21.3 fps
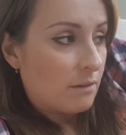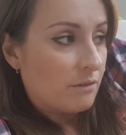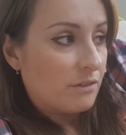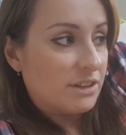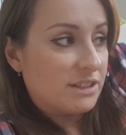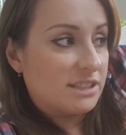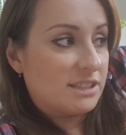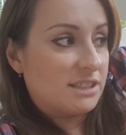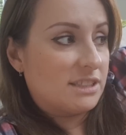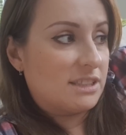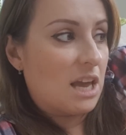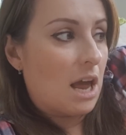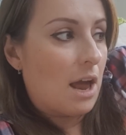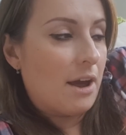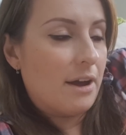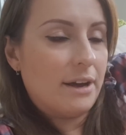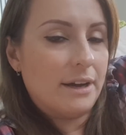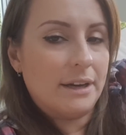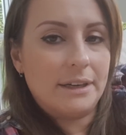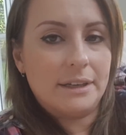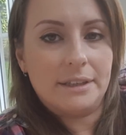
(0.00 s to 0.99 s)
this
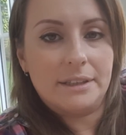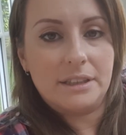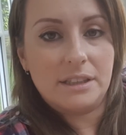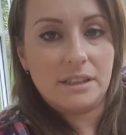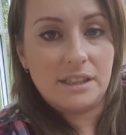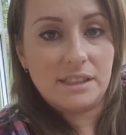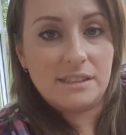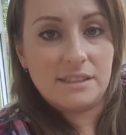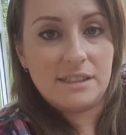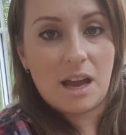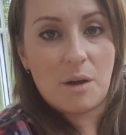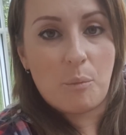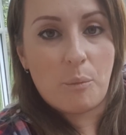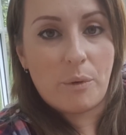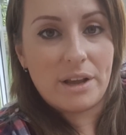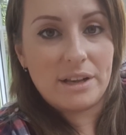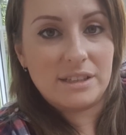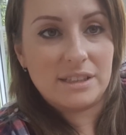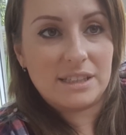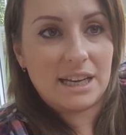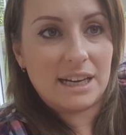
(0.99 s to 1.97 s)

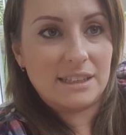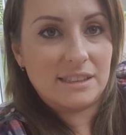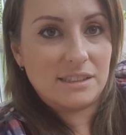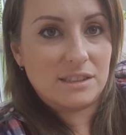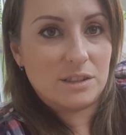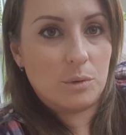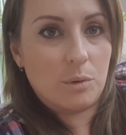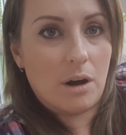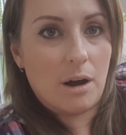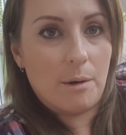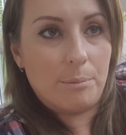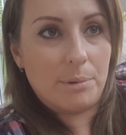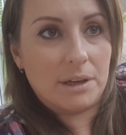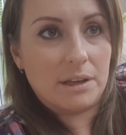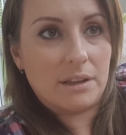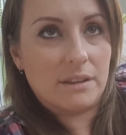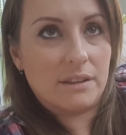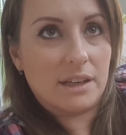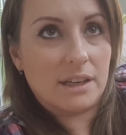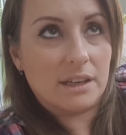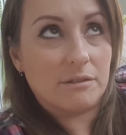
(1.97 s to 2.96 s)
10-week scan is quite a
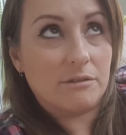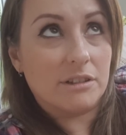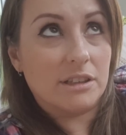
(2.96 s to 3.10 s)
big thing,